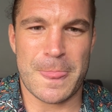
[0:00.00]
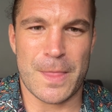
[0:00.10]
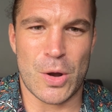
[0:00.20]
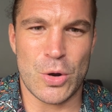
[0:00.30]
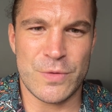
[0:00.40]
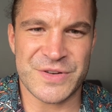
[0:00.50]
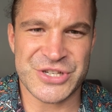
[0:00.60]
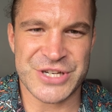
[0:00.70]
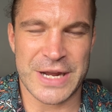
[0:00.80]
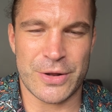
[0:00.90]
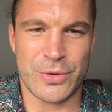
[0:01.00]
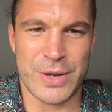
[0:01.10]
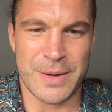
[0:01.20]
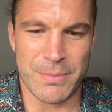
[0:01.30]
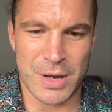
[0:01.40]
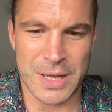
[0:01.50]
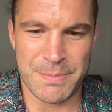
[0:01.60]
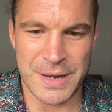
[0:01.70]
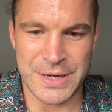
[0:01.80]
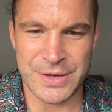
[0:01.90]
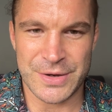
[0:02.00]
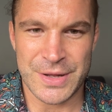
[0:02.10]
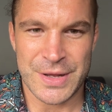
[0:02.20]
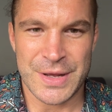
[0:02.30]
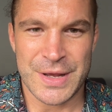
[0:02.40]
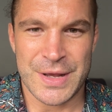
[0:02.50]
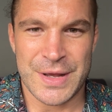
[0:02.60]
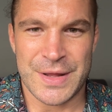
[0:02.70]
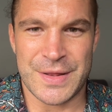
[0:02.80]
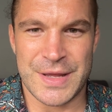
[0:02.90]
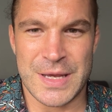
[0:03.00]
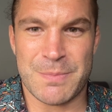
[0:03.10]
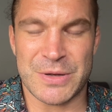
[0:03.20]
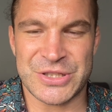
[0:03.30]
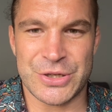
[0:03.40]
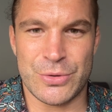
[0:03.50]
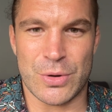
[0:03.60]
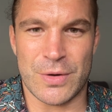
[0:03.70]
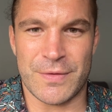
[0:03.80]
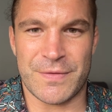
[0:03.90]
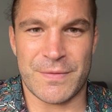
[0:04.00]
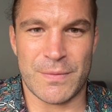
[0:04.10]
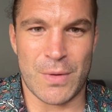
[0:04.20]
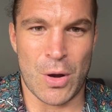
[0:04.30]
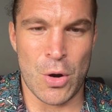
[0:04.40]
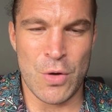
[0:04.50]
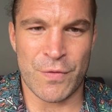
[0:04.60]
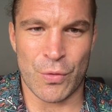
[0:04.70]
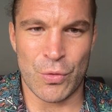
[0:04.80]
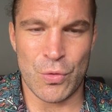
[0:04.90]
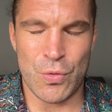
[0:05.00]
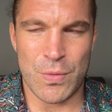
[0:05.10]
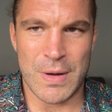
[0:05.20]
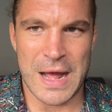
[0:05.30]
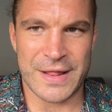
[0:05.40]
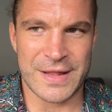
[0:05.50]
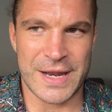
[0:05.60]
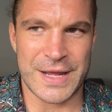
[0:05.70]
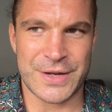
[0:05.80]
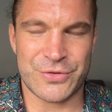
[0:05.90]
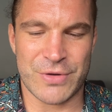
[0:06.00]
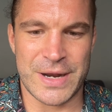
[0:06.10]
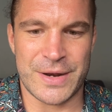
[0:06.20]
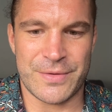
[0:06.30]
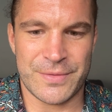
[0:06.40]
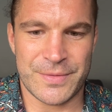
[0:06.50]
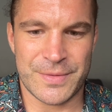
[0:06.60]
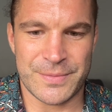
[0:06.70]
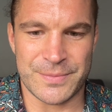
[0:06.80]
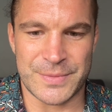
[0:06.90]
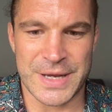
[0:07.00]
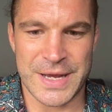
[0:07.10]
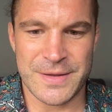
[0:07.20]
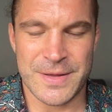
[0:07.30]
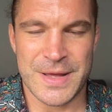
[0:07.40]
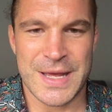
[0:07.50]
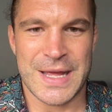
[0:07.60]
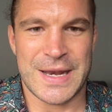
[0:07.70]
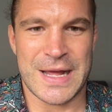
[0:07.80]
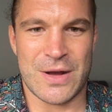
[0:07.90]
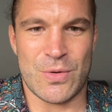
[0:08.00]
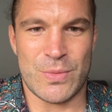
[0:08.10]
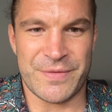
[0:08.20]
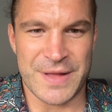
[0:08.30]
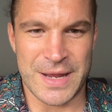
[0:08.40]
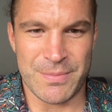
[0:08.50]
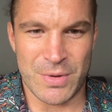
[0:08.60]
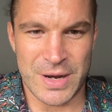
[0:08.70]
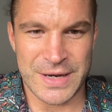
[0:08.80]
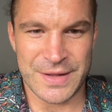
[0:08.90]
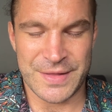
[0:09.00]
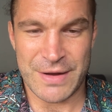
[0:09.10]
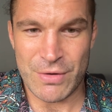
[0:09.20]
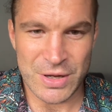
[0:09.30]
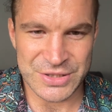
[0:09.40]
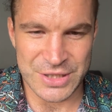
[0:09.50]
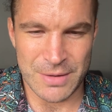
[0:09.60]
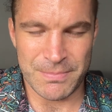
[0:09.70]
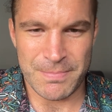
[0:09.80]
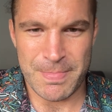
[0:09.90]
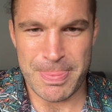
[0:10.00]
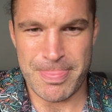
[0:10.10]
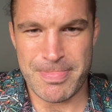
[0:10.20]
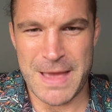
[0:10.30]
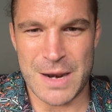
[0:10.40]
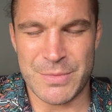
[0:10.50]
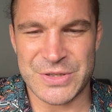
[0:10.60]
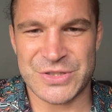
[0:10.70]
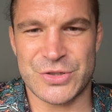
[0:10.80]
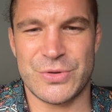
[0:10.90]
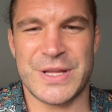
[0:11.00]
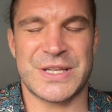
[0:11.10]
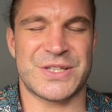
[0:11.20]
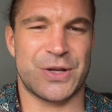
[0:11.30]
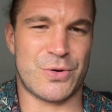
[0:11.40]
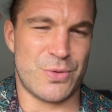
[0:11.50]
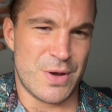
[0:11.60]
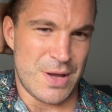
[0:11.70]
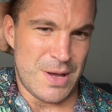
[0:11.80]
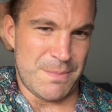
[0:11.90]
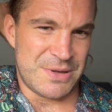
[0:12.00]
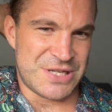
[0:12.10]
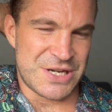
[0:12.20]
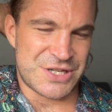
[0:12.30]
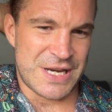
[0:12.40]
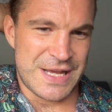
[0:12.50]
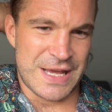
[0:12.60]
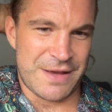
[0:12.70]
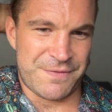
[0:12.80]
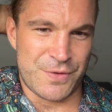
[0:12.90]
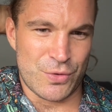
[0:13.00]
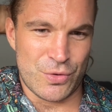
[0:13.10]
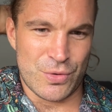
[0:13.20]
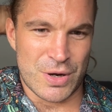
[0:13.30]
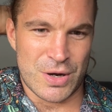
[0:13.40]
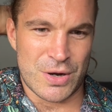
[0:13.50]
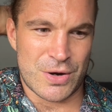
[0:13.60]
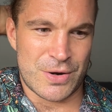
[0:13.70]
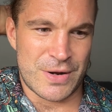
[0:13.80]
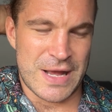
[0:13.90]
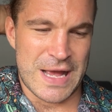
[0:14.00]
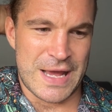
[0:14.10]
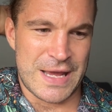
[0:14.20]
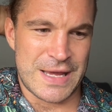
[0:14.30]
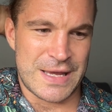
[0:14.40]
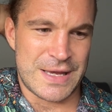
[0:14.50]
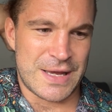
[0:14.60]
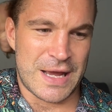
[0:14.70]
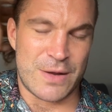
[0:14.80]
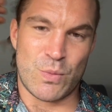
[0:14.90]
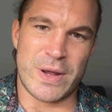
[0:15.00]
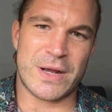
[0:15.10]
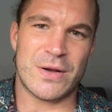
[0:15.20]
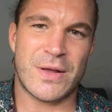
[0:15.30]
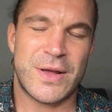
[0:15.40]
overshadow, in my opinion, the pursuit of overall athletic training. Okay? Now, with that in mind, there are some elements to this. So, potentially, if you are a winger,